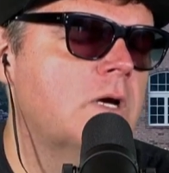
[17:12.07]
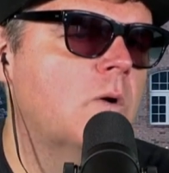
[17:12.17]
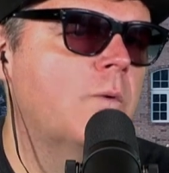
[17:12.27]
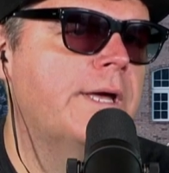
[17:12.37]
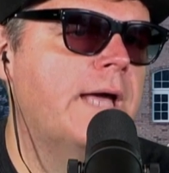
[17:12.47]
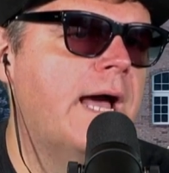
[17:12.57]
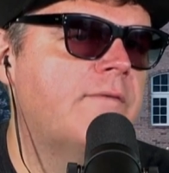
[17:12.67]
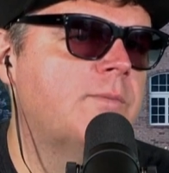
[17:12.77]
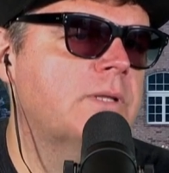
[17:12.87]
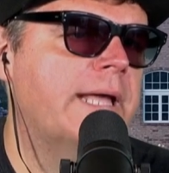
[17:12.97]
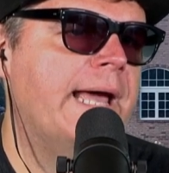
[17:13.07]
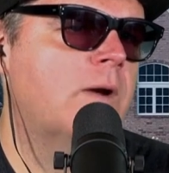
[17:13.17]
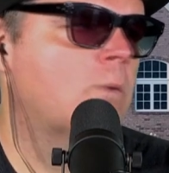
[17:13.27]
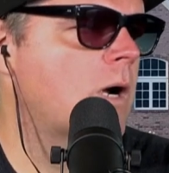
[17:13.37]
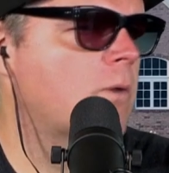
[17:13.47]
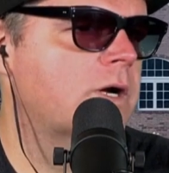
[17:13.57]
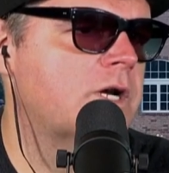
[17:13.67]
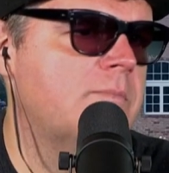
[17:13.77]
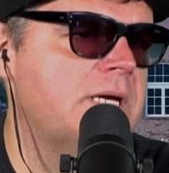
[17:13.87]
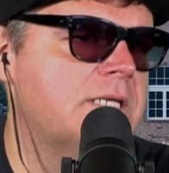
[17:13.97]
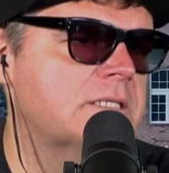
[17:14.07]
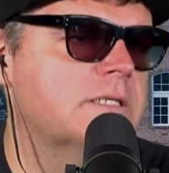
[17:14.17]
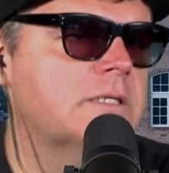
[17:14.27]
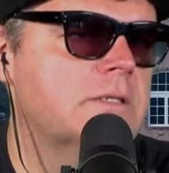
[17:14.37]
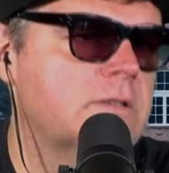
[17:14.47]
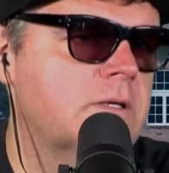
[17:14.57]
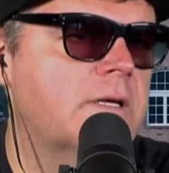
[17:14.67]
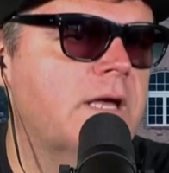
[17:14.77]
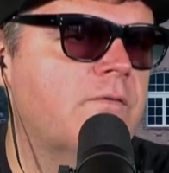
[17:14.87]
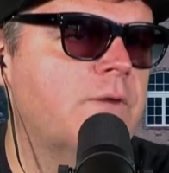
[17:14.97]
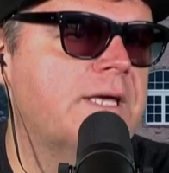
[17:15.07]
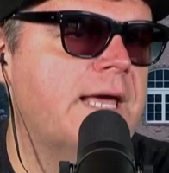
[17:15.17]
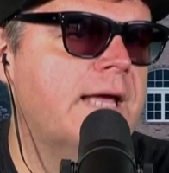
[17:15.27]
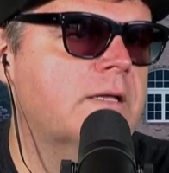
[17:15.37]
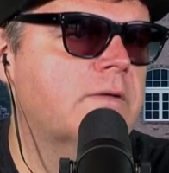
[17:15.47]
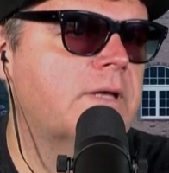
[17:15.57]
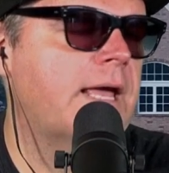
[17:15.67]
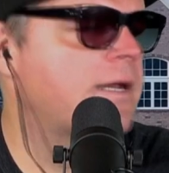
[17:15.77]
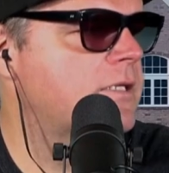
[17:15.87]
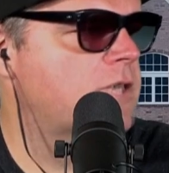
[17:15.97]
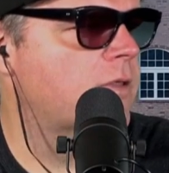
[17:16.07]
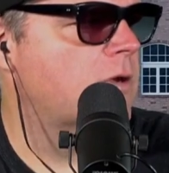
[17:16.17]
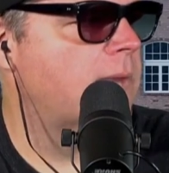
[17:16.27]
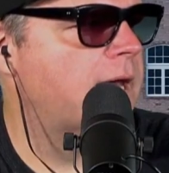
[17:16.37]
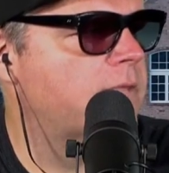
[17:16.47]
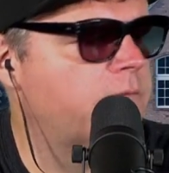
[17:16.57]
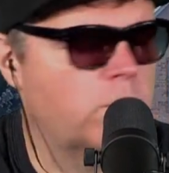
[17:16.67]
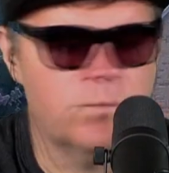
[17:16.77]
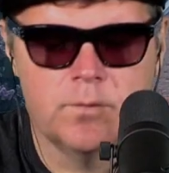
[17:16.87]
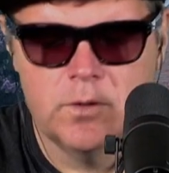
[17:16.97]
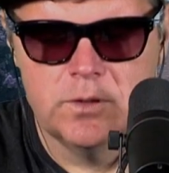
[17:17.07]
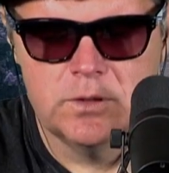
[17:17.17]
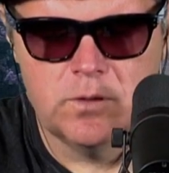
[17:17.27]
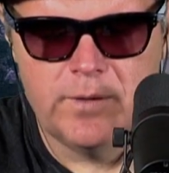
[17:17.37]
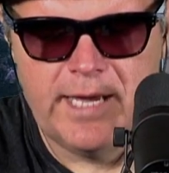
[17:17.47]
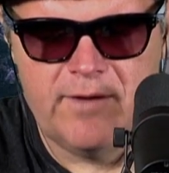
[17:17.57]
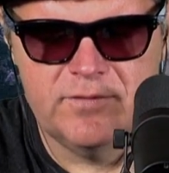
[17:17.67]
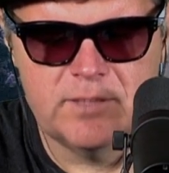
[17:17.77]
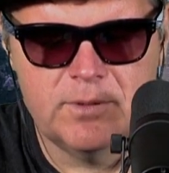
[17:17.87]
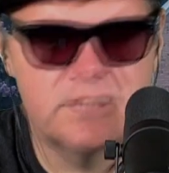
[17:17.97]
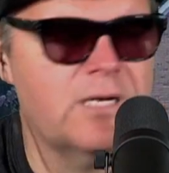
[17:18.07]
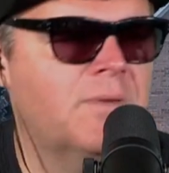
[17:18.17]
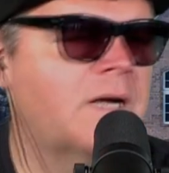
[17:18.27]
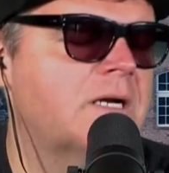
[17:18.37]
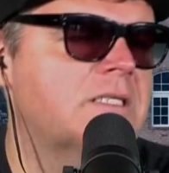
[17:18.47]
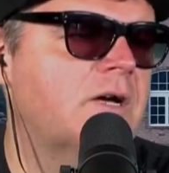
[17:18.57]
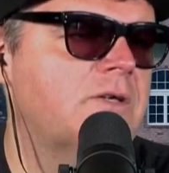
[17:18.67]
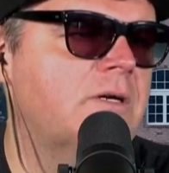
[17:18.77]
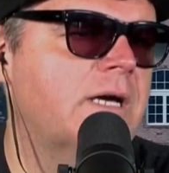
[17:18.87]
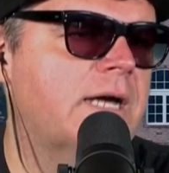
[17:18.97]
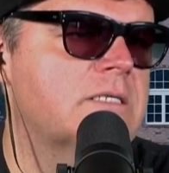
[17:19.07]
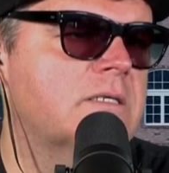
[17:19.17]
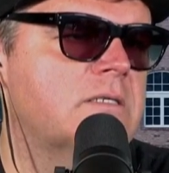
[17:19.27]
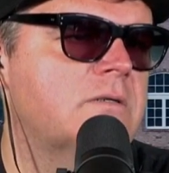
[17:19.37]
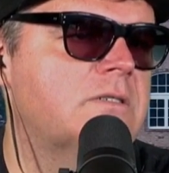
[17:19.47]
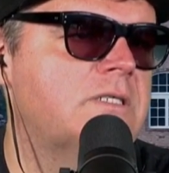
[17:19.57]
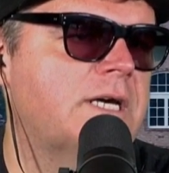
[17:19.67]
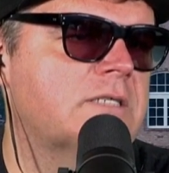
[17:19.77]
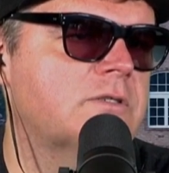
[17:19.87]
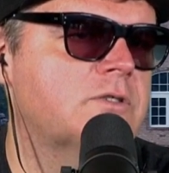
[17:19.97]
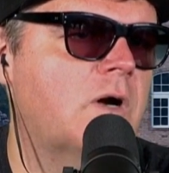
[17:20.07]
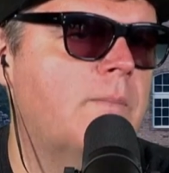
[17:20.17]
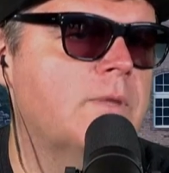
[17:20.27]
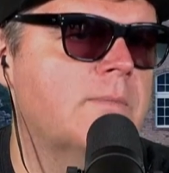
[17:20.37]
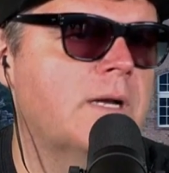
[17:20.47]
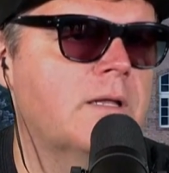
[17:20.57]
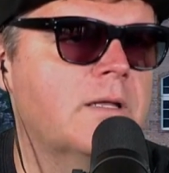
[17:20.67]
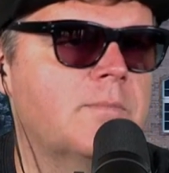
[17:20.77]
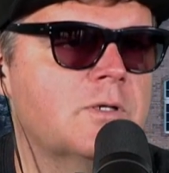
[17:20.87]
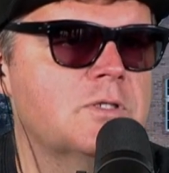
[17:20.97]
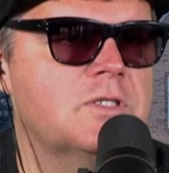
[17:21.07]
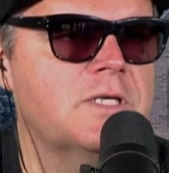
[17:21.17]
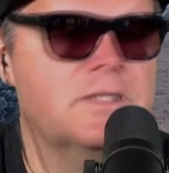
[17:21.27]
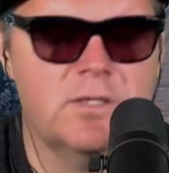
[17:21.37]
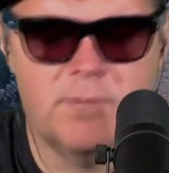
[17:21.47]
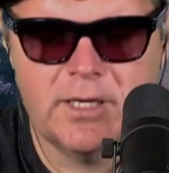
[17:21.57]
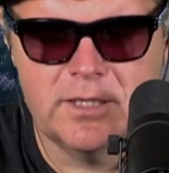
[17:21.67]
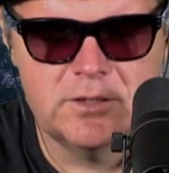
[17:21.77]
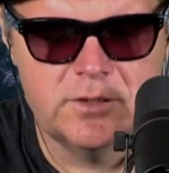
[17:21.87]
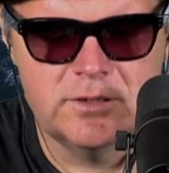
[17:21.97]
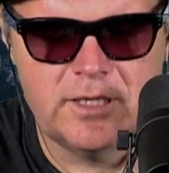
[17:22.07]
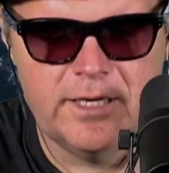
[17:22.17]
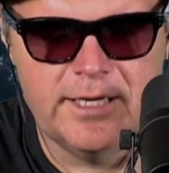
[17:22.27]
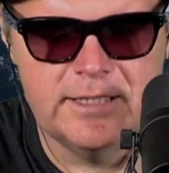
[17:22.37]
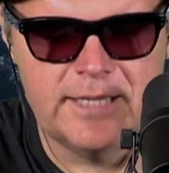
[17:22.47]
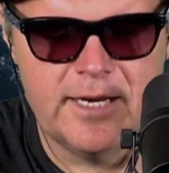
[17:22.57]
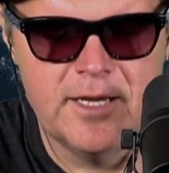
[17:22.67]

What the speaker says: We have a plan where we're gonna meet if we can't get each other by the phone. So we have someplace, and I'm not going to tell you guys, because you dicks will show up in the middle of an emergency, so I'm not going to tell you guys that.